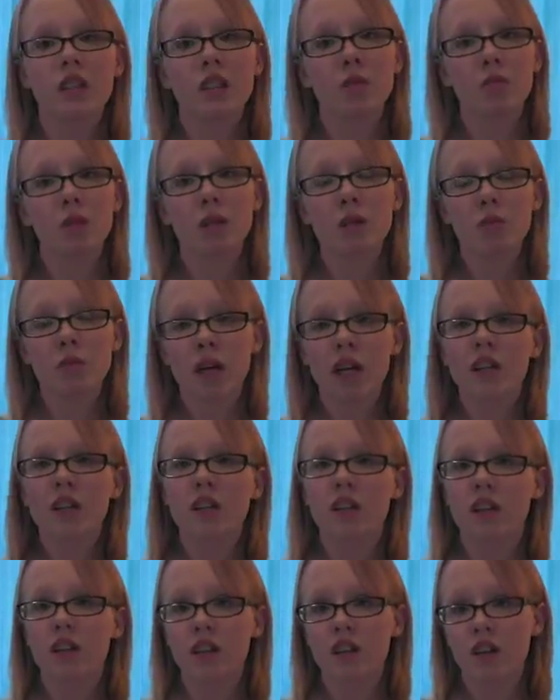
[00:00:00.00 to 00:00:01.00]
see being picked
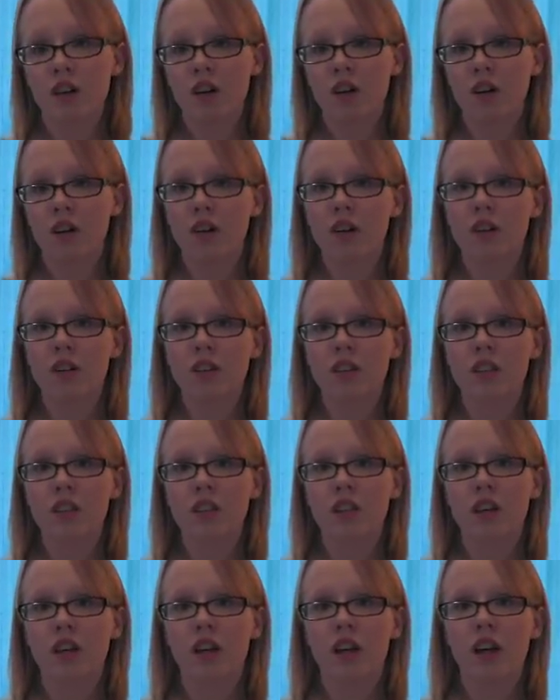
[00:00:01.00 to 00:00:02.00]
on in the
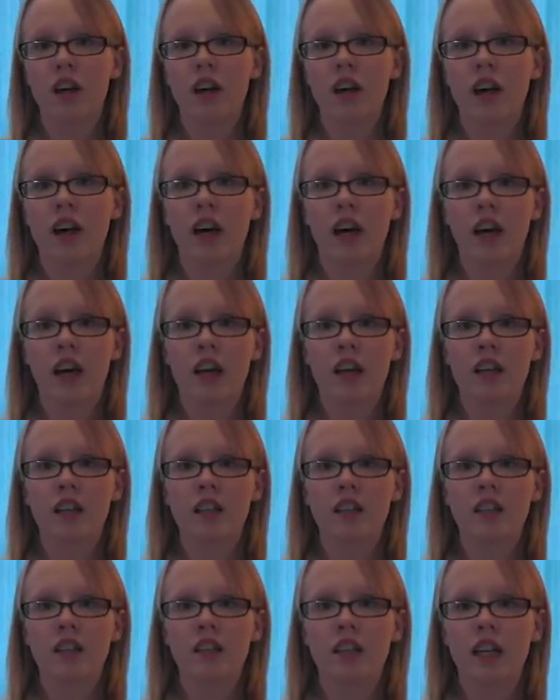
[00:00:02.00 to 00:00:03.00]
halls
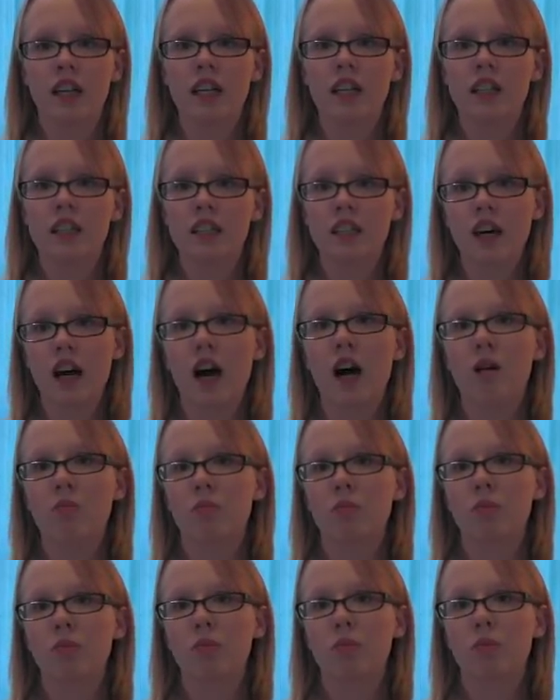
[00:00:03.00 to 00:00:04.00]
and say
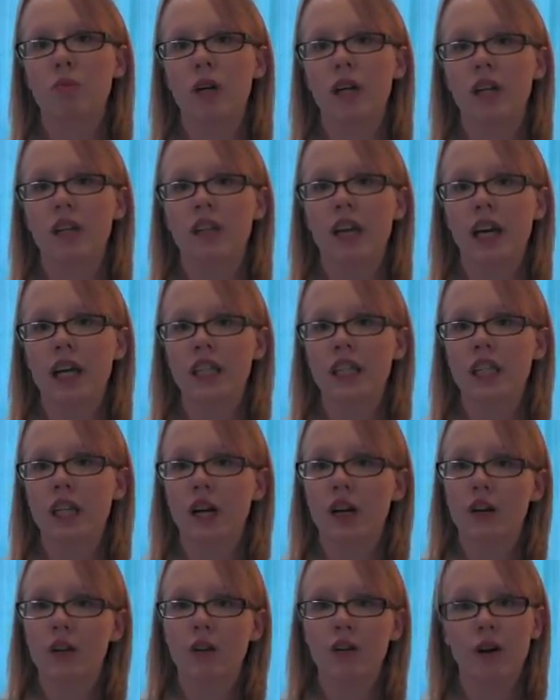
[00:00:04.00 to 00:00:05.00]
stop when they
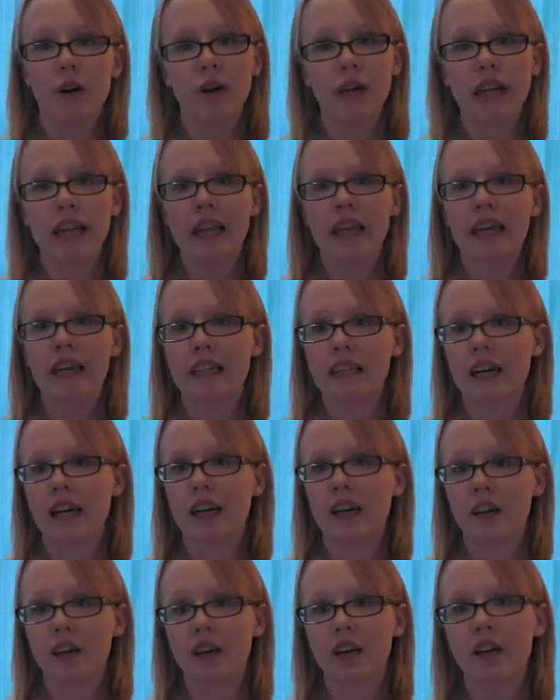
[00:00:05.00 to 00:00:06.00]
start throwing things
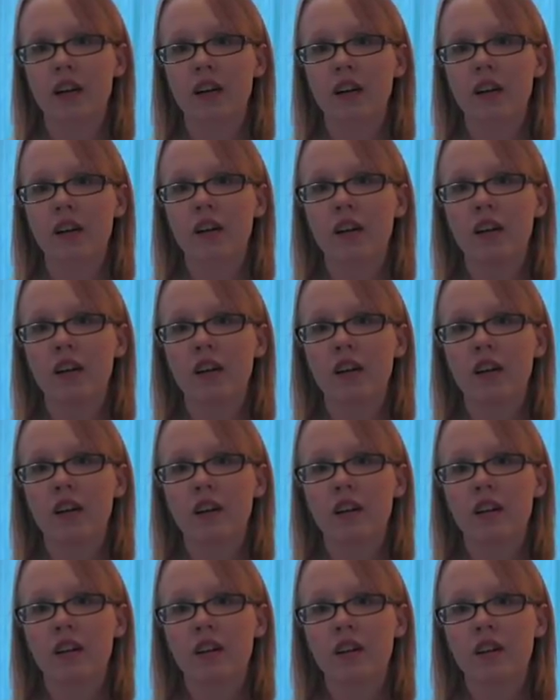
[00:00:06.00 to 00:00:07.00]
at her.
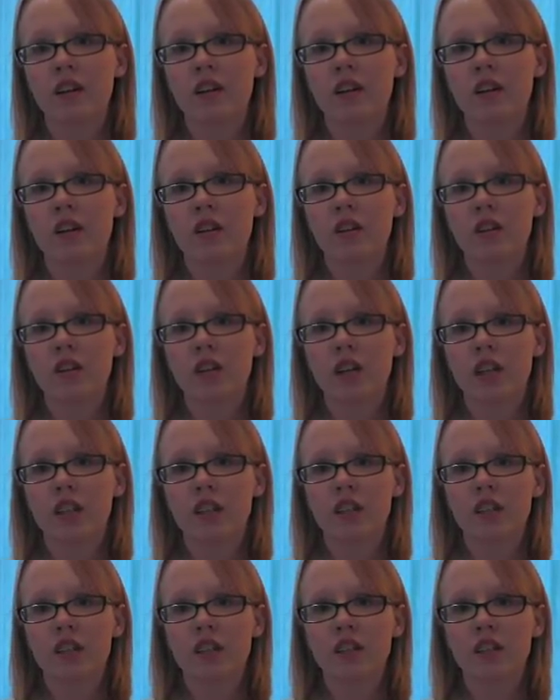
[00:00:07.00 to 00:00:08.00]

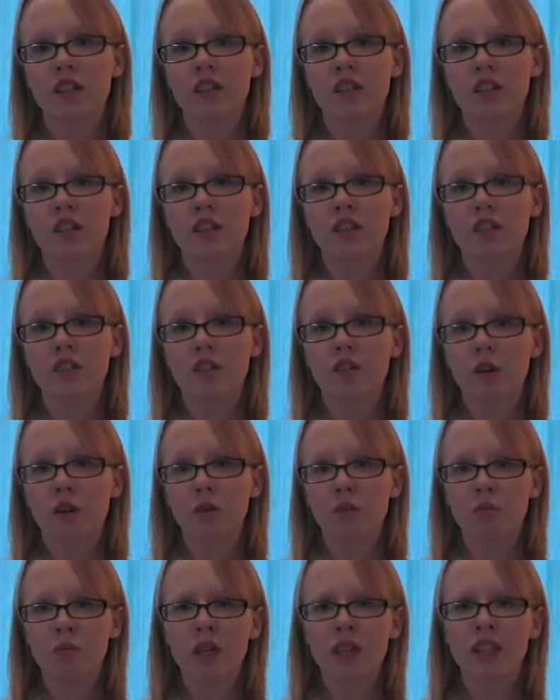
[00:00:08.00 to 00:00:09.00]
Just
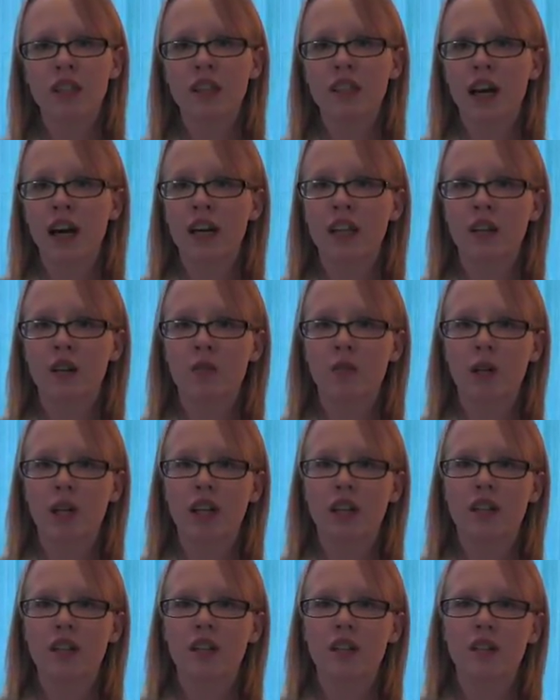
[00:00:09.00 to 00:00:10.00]
don't be the silent
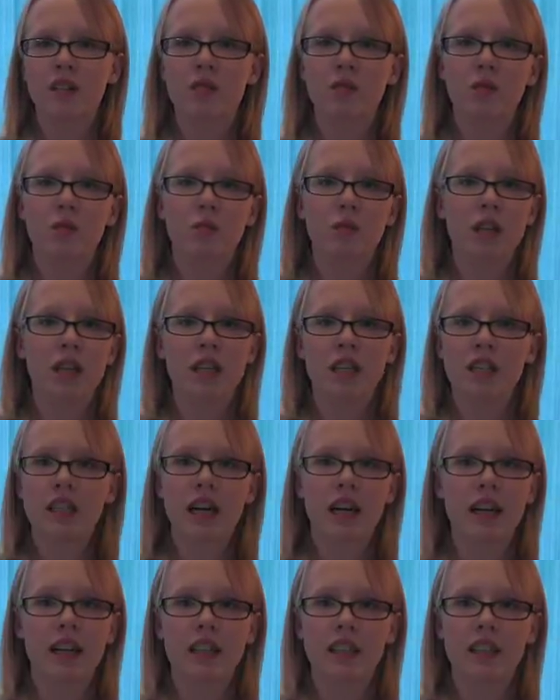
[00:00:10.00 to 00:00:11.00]
one, because
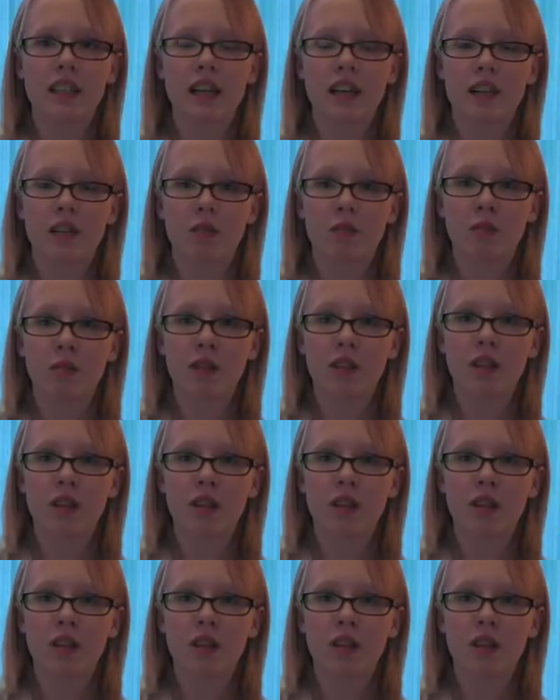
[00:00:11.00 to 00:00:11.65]
that doesn't help.